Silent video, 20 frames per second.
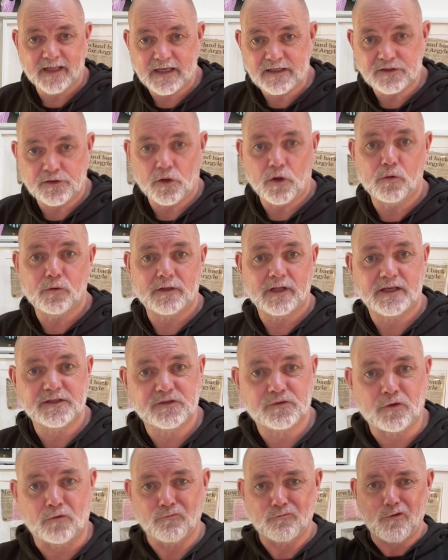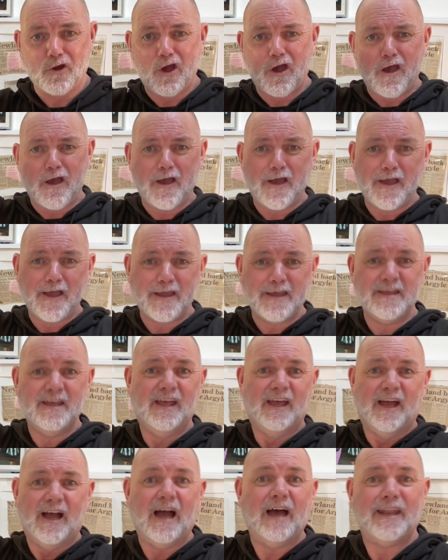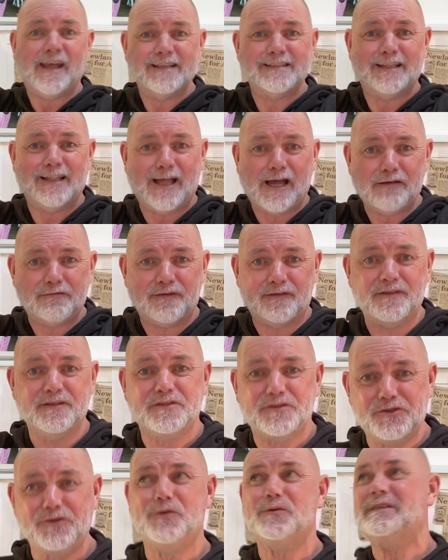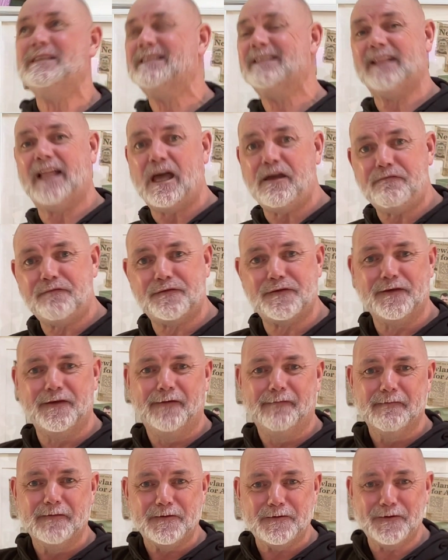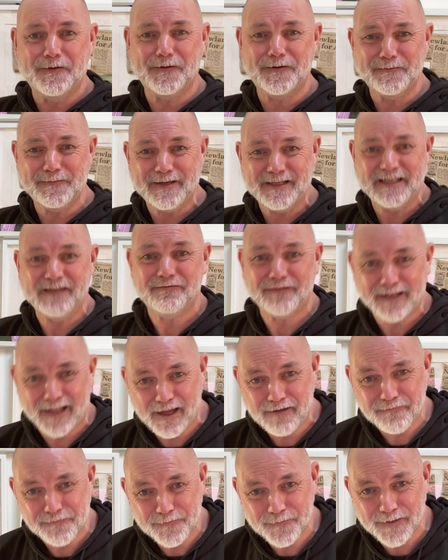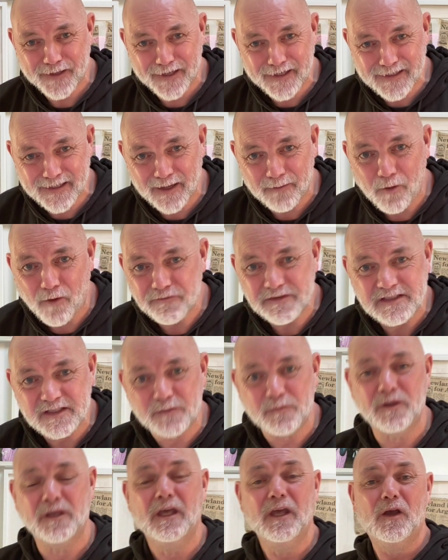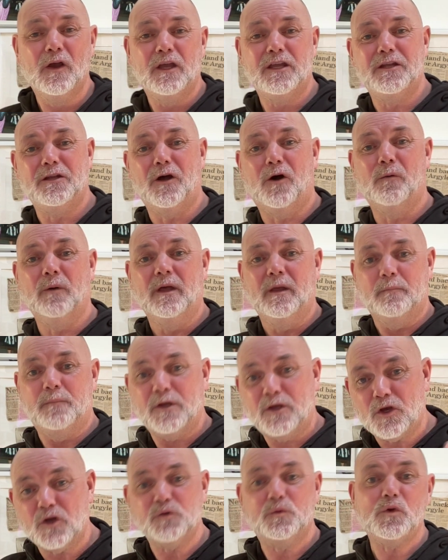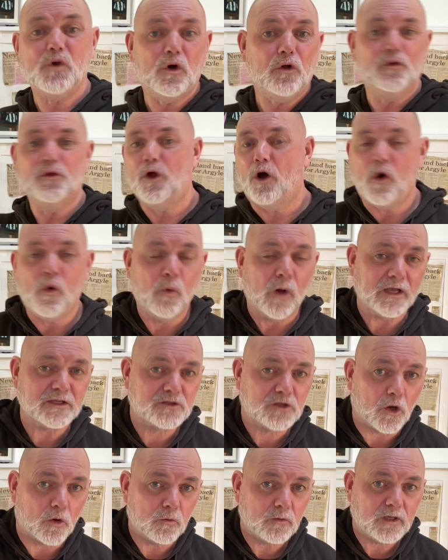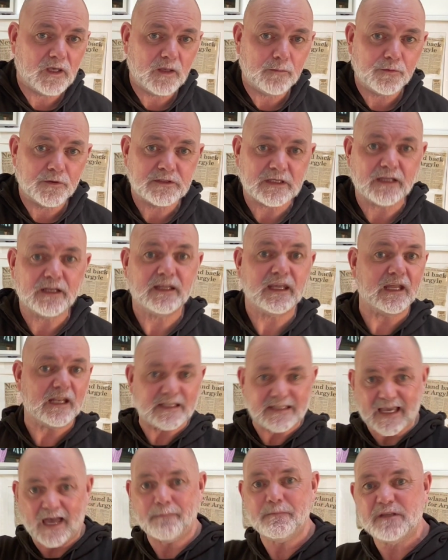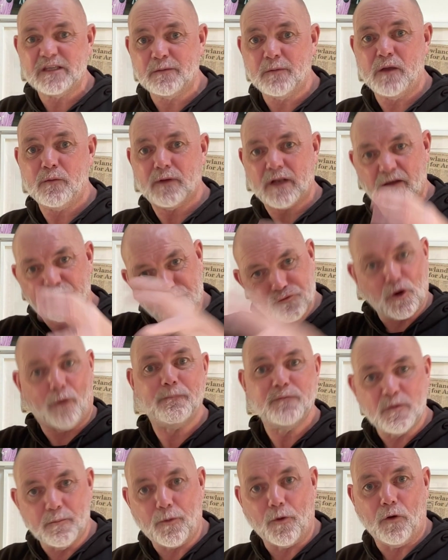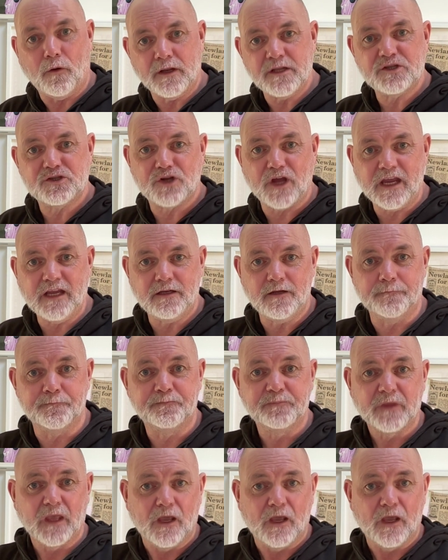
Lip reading: legs, and the whole class has gone, way, and had a laugh, and the students laughed. You know what I mean? They've laughed, okay, yeah. Obviously, we, you know, because we all know as goalkeepers, and again, it's happened to me where I've dropped the ball in training, and